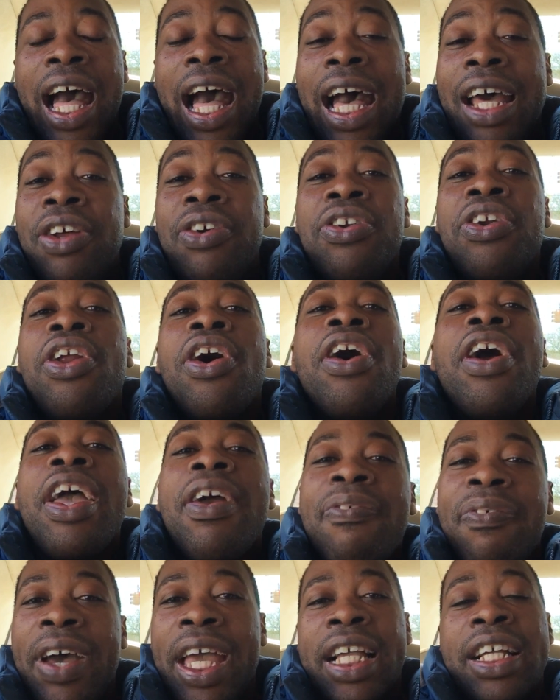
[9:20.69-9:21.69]
I don't know
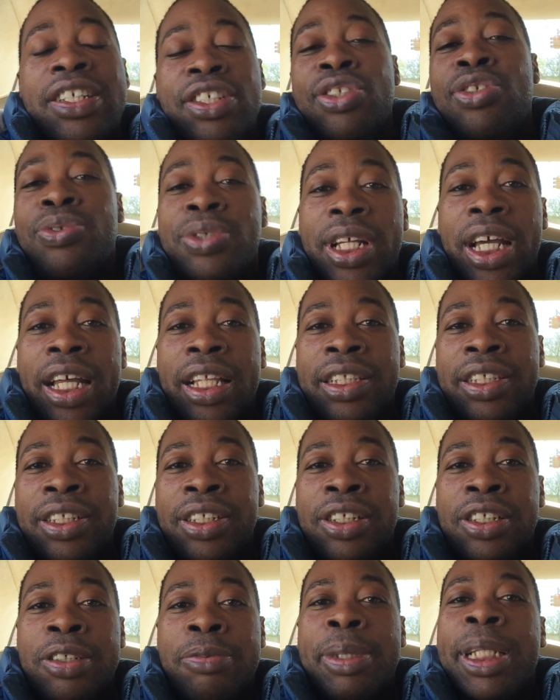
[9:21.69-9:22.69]
if I could do that,
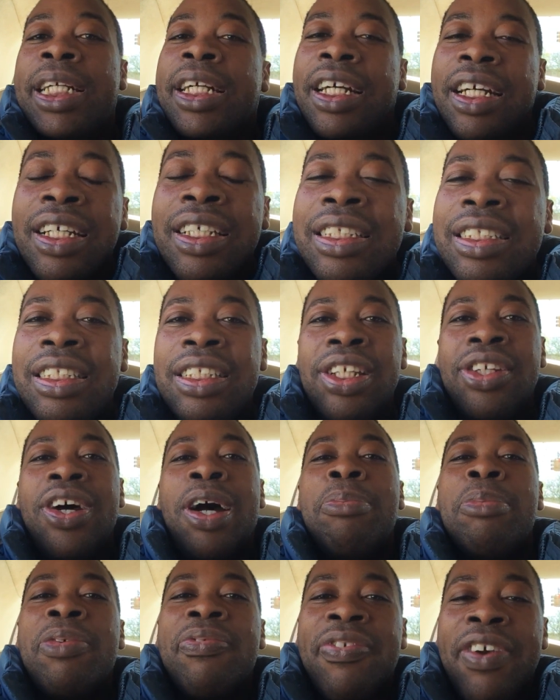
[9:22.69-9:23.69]
because
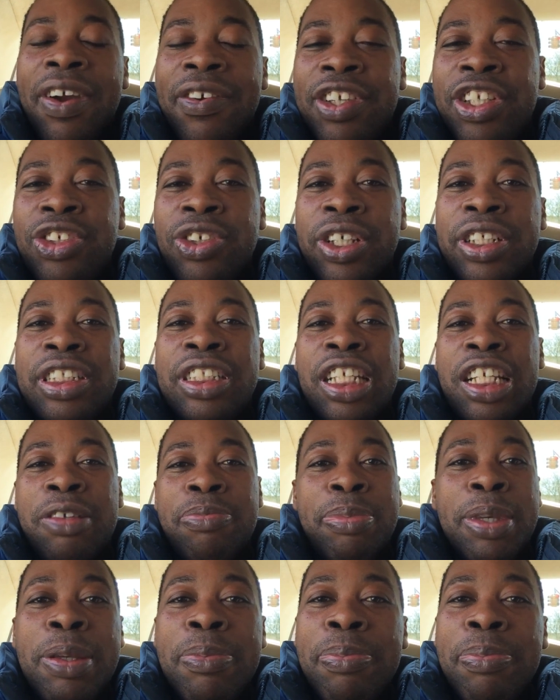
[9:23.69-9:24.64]
I'm a very trusting